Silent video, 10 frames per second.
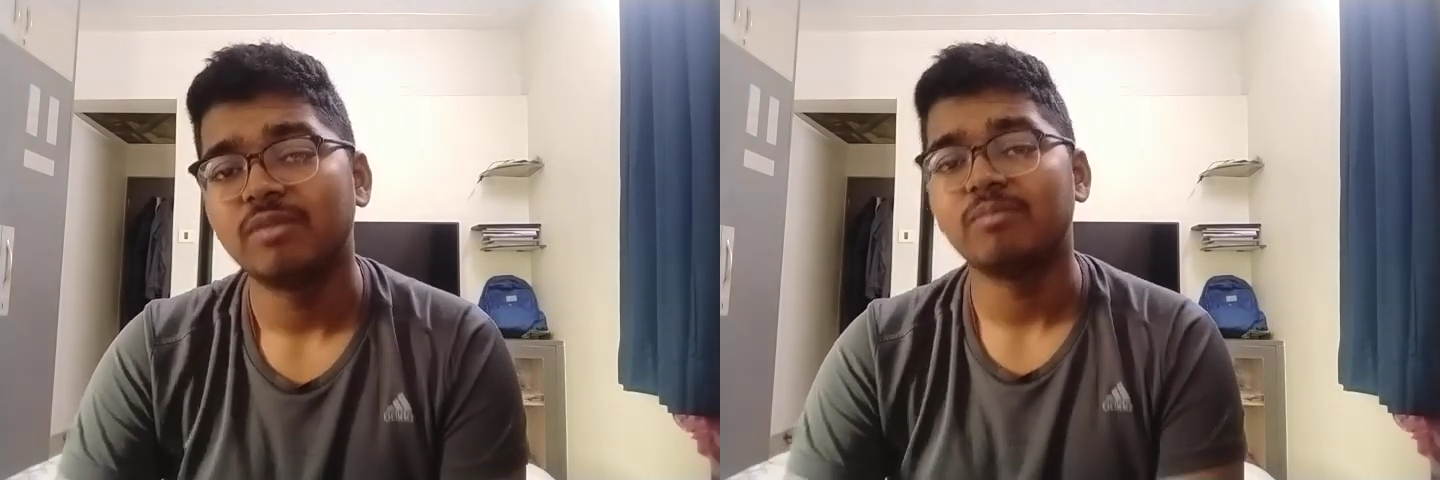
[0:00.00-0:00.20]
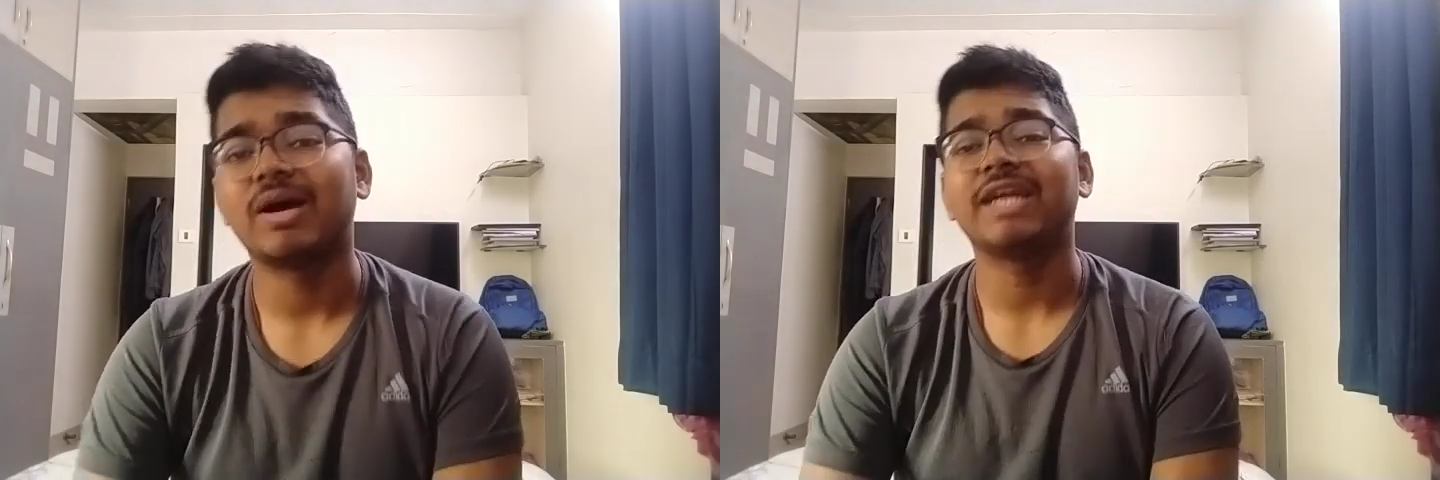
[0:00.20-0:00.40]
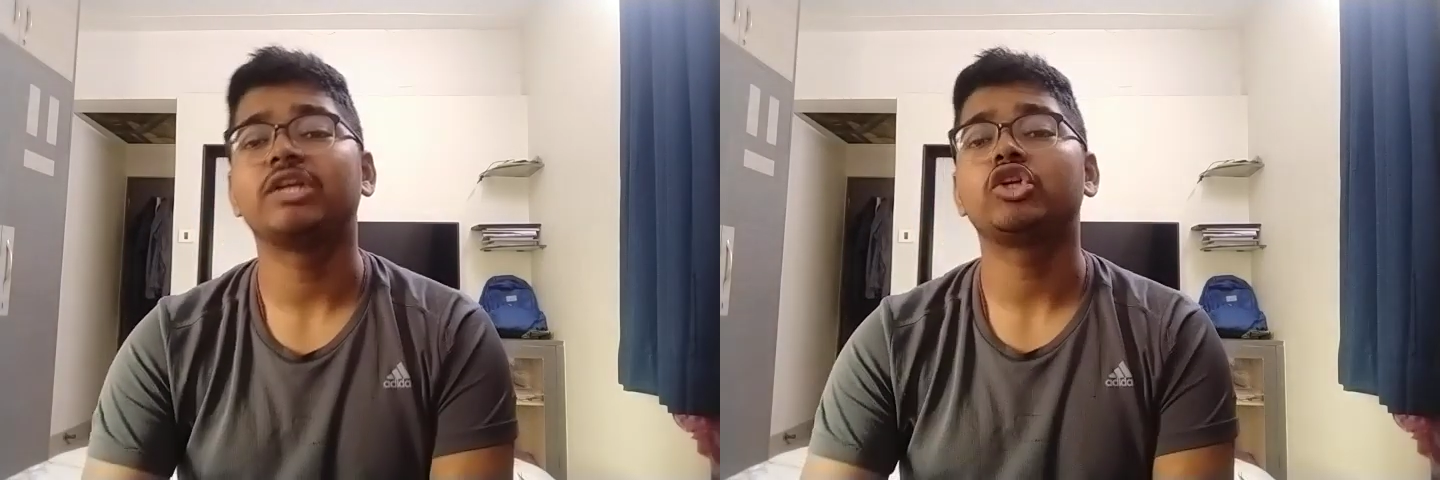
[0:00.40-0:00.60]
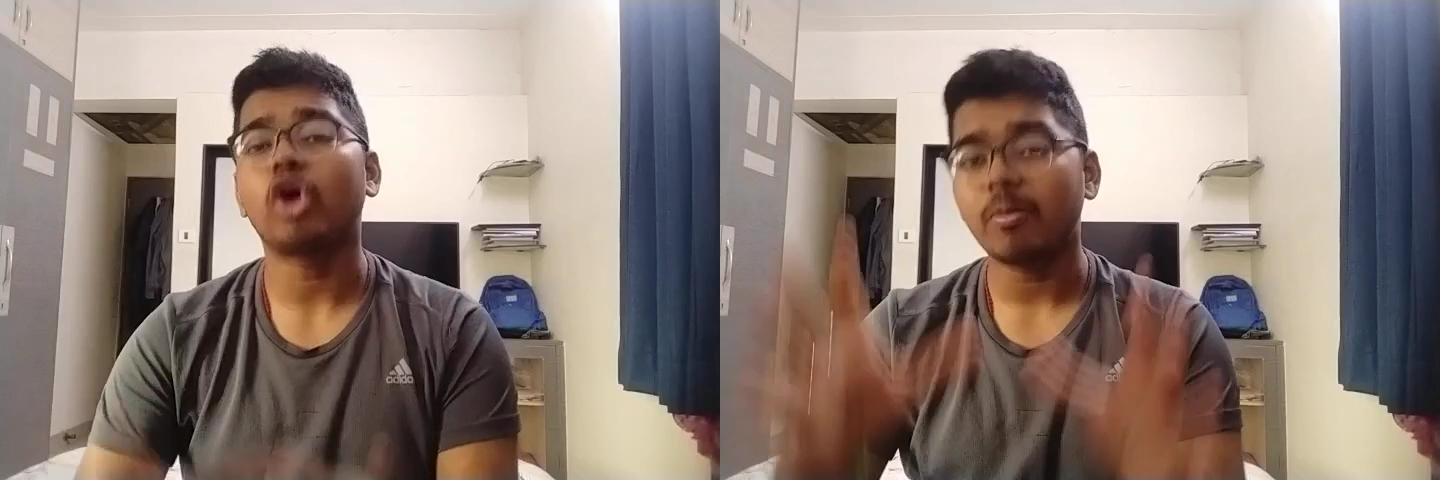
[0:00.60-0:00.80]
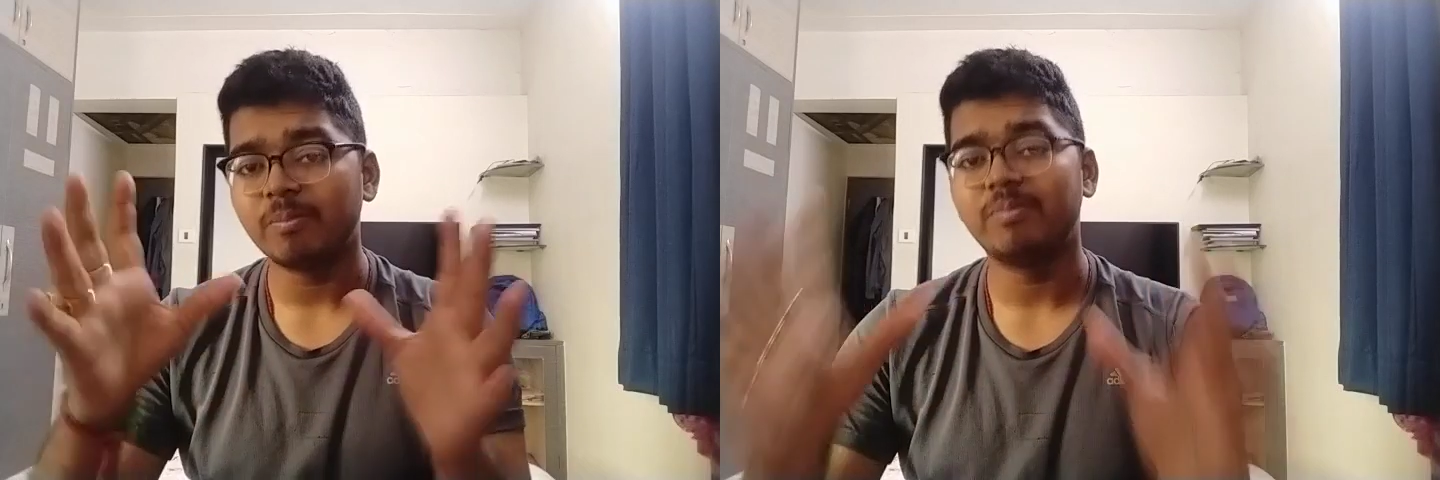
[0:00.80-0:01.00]
by
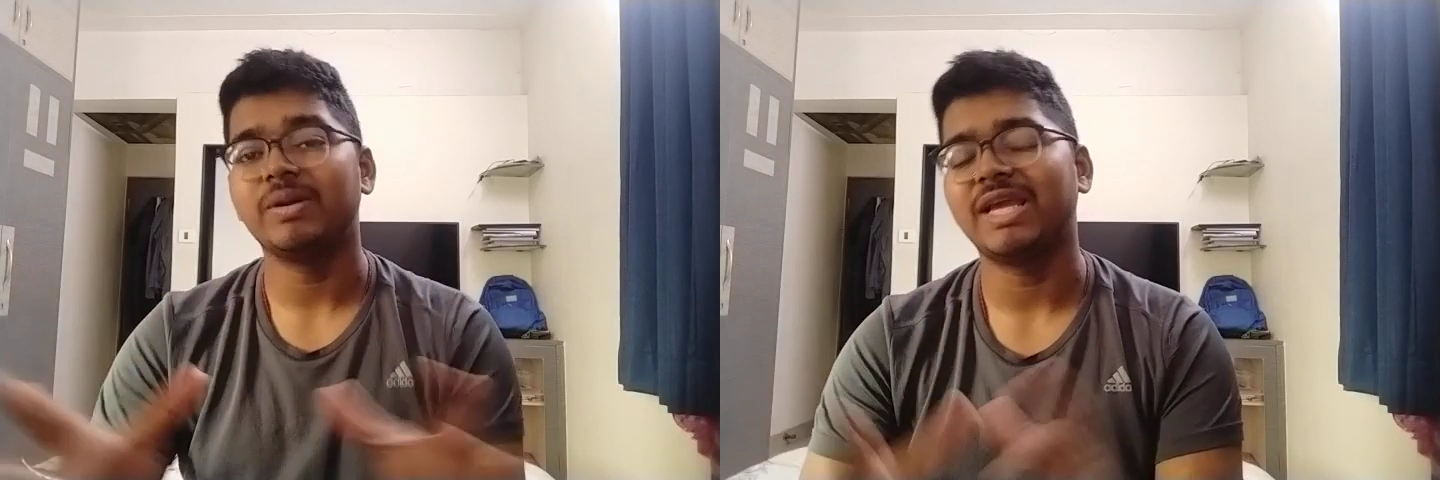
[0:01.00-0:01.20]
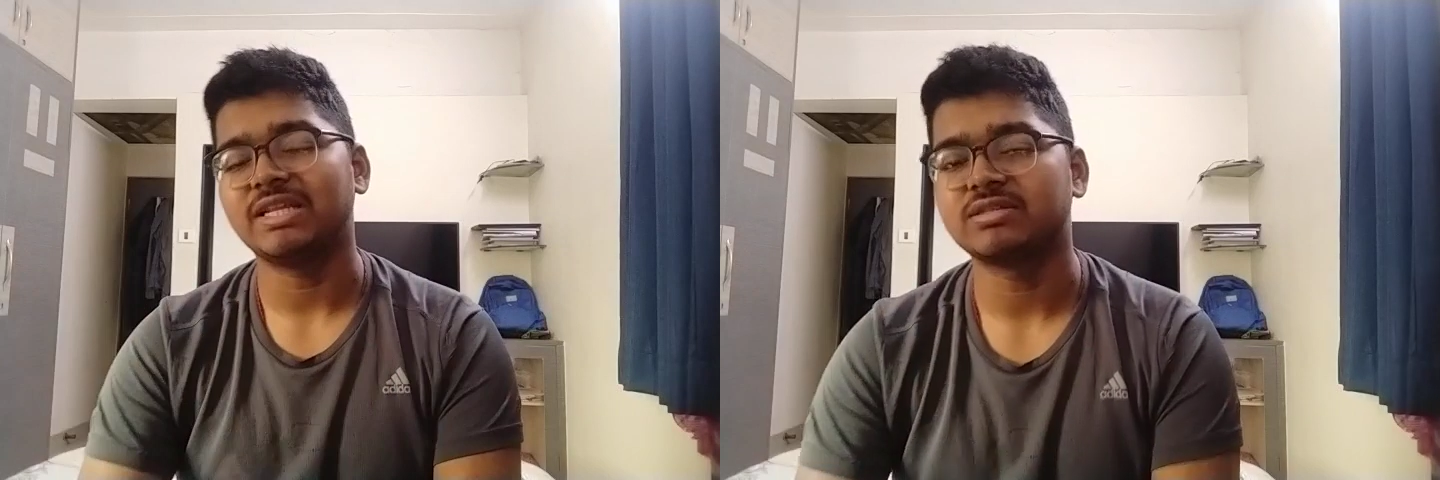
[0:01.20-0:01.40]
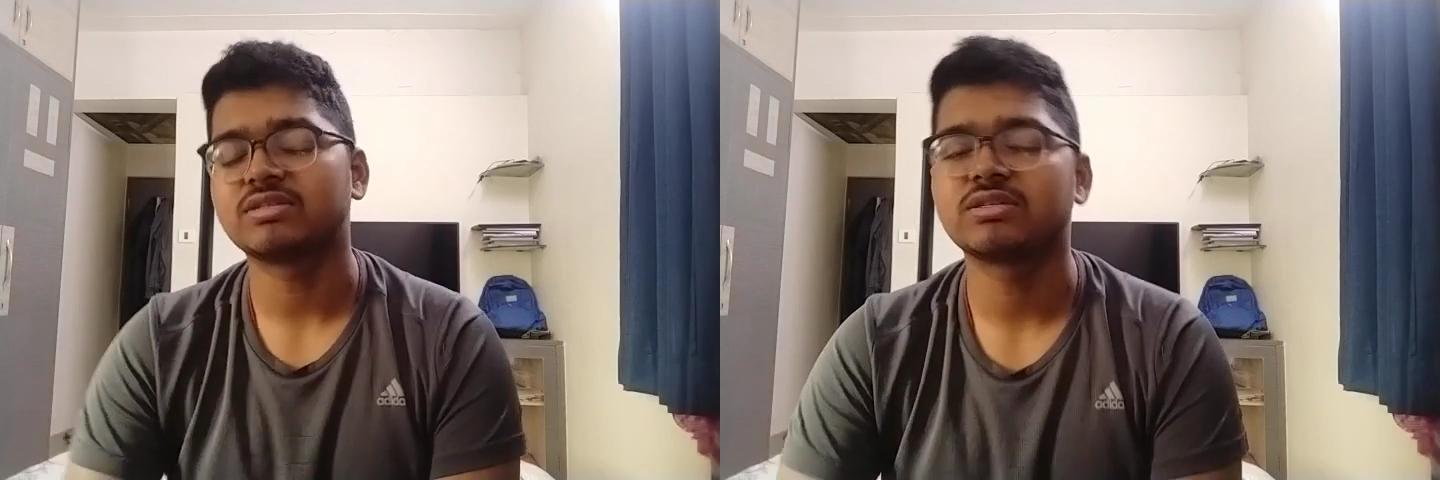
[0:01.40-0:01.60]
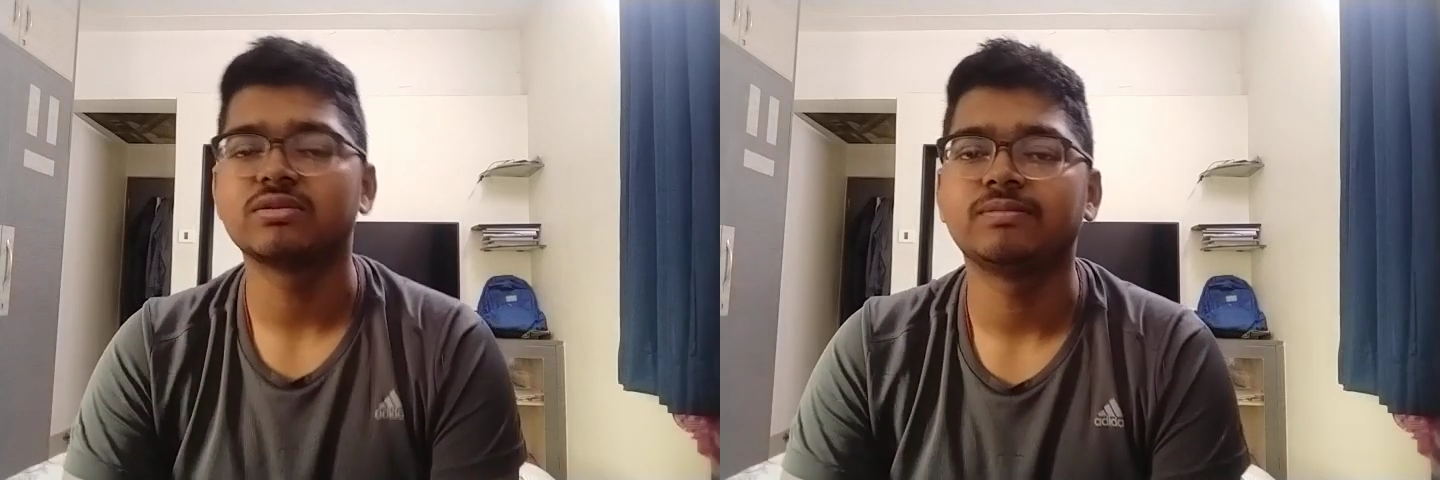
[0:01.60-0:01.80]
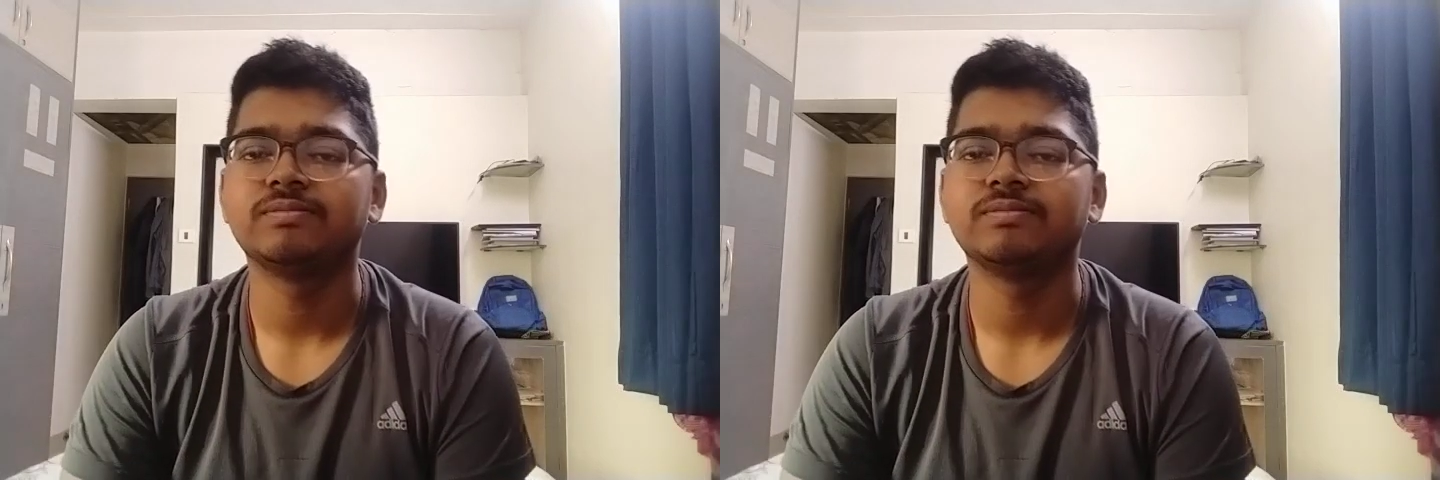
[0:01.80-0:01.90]
top brains